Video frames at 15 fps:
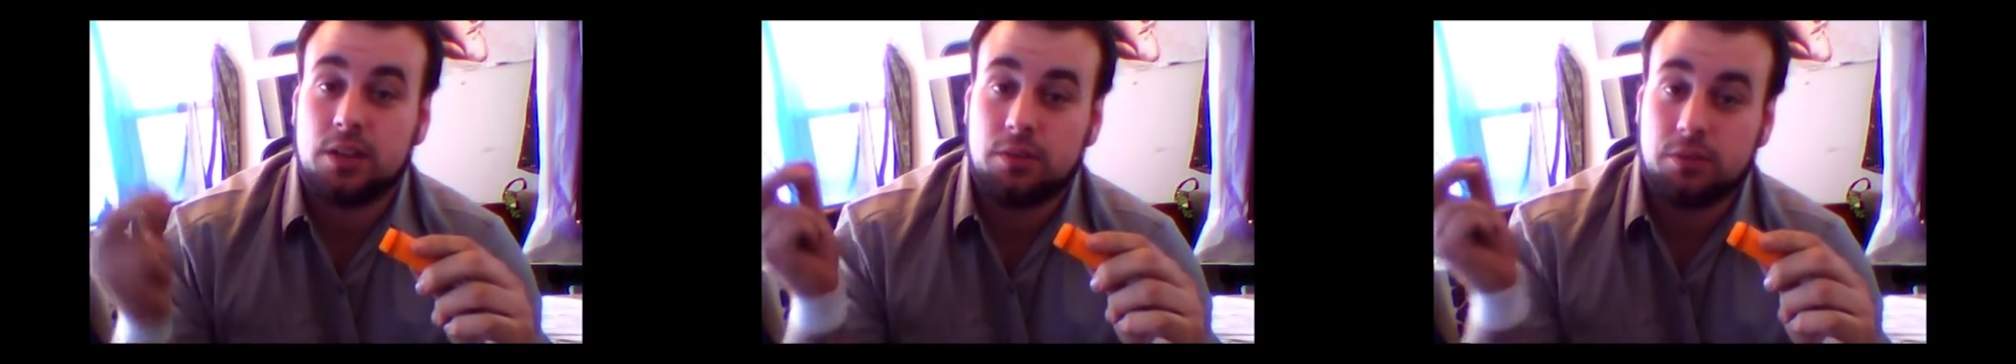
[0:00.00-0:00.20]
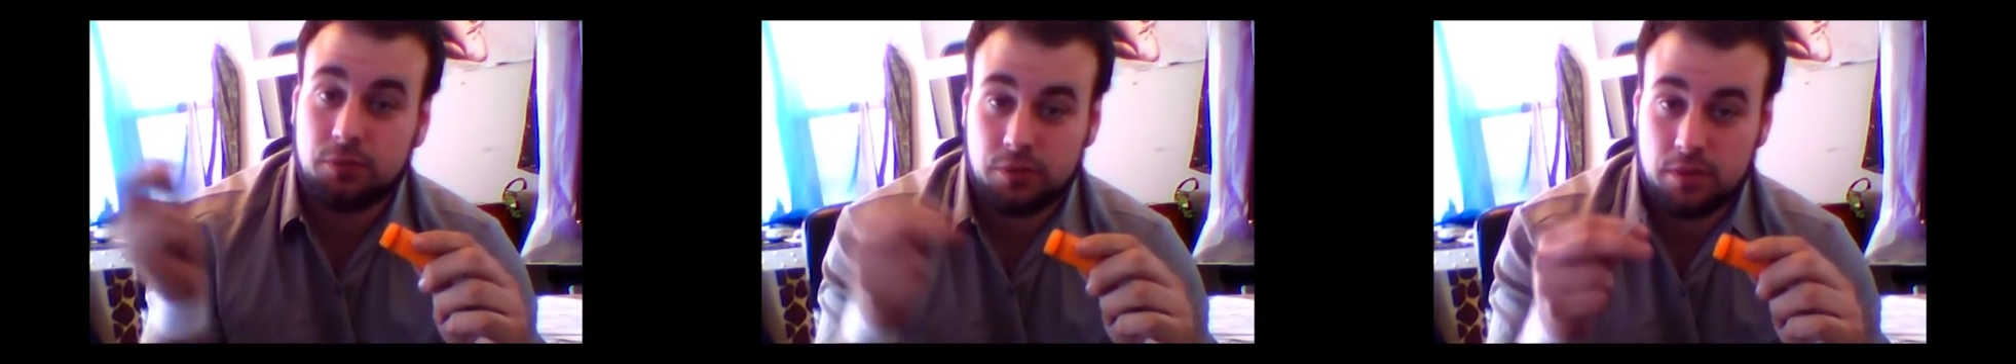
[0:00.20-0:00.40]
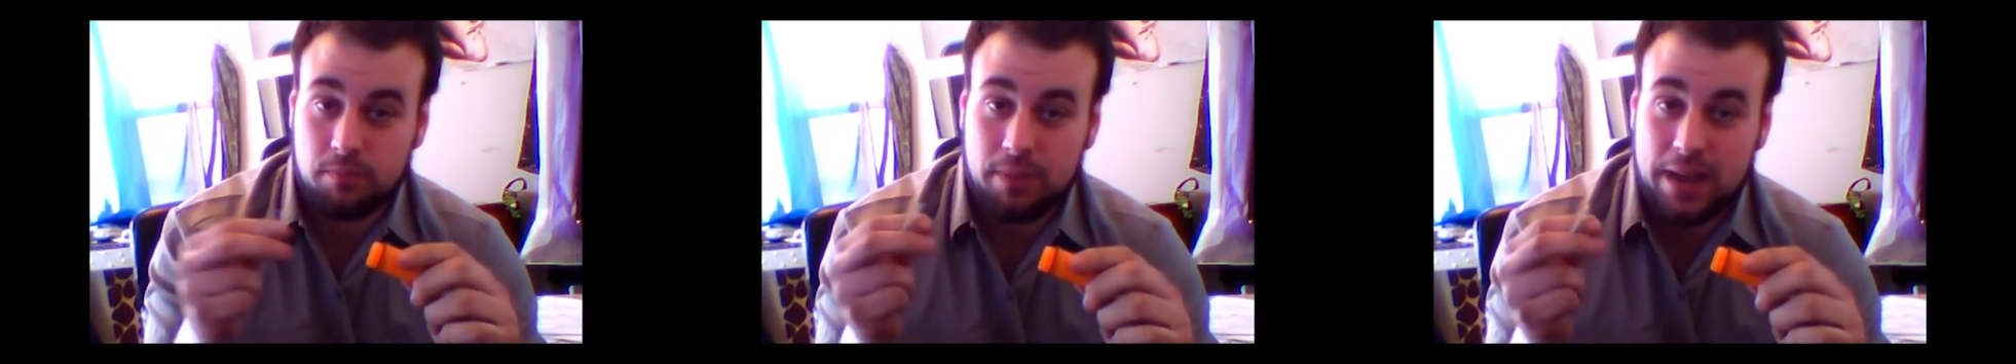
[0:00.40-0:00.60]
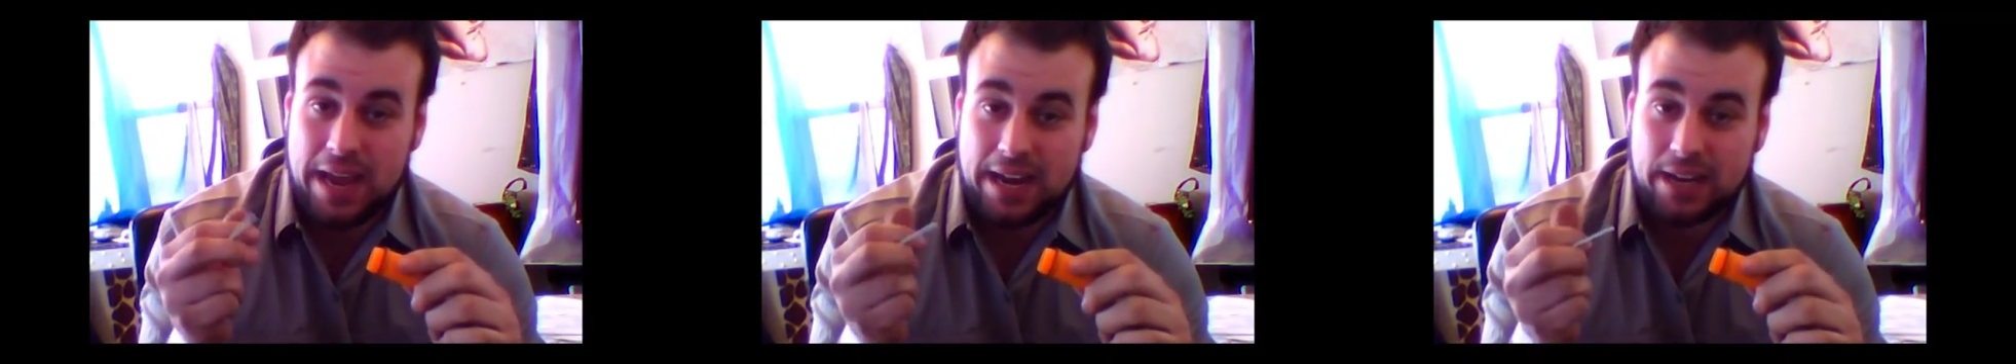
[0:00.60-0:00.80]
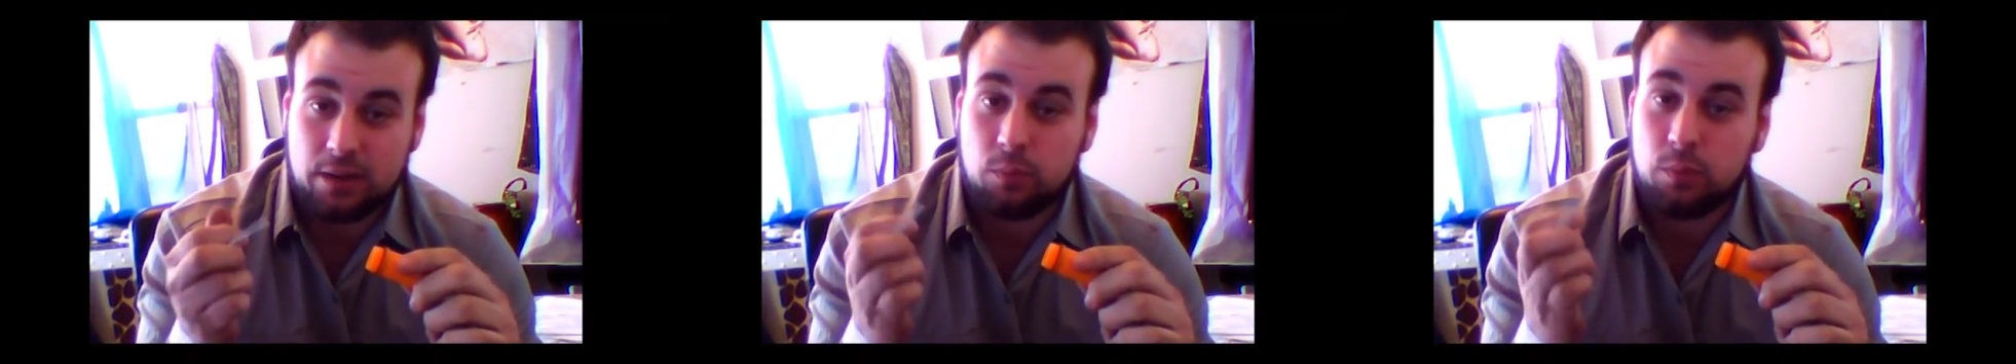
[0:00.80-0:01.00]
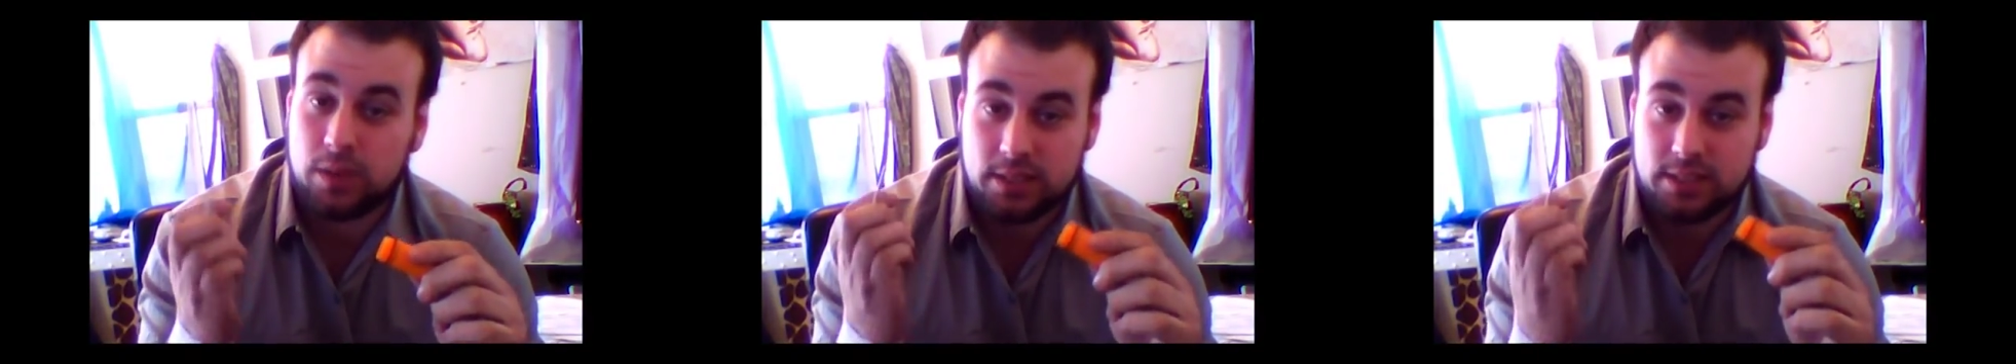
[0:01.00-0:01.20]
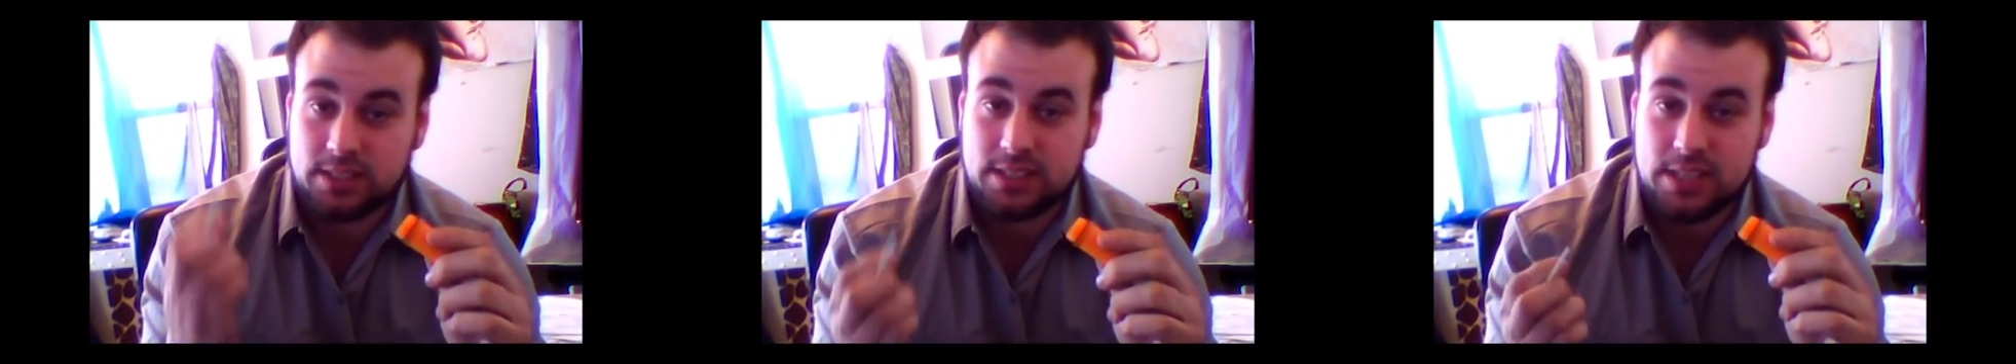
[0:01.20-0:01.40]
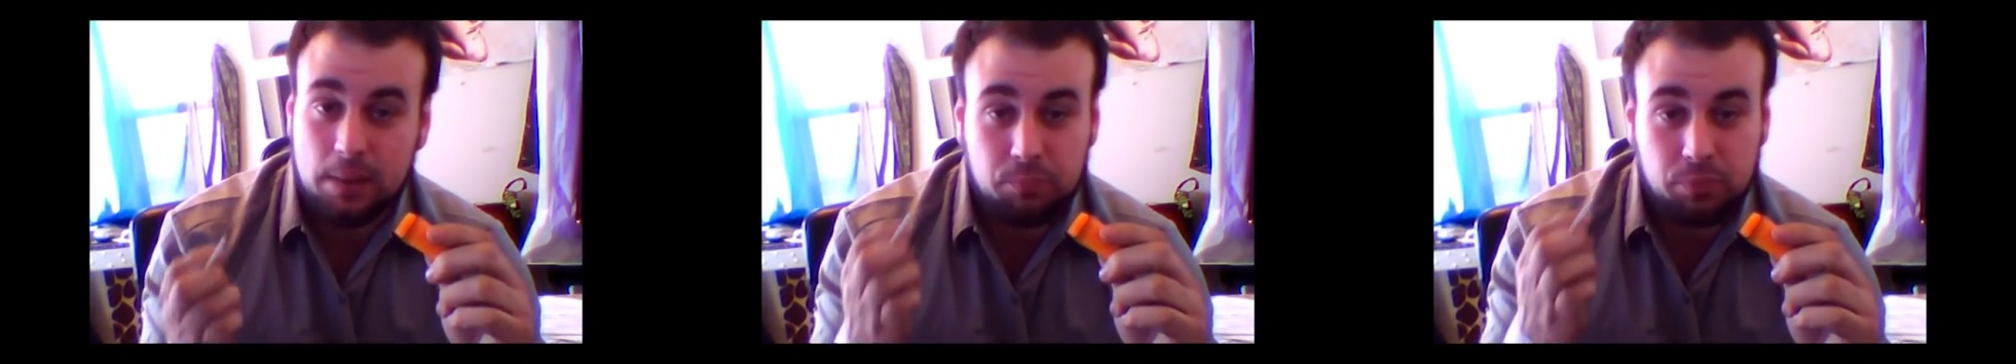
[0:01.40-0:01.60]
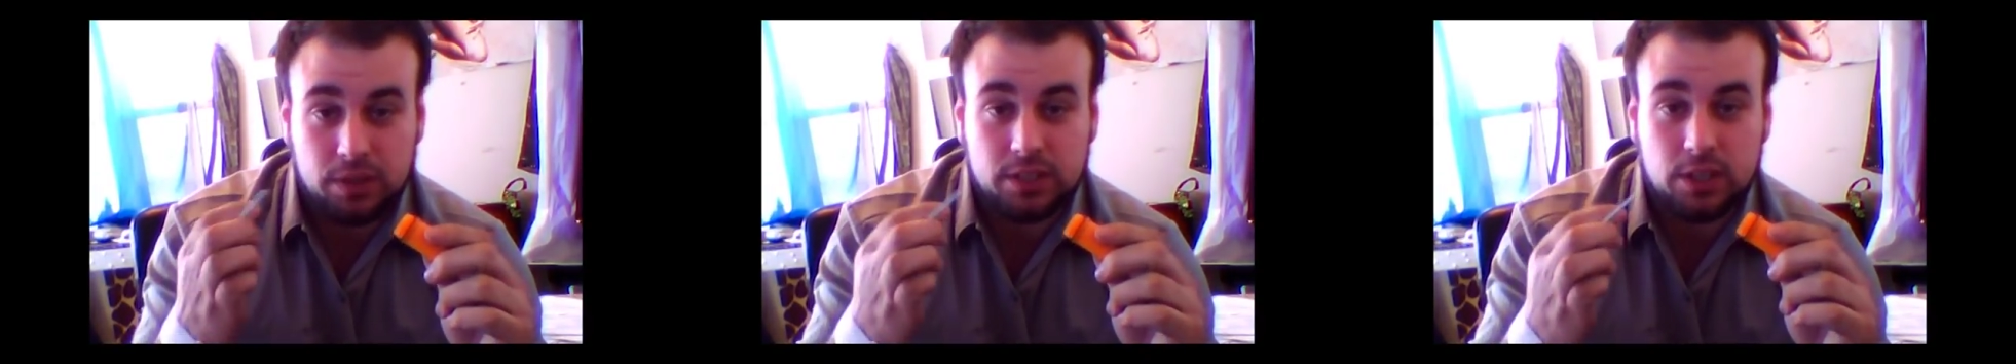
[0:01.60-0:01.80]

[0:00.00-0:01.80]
through the back with a separate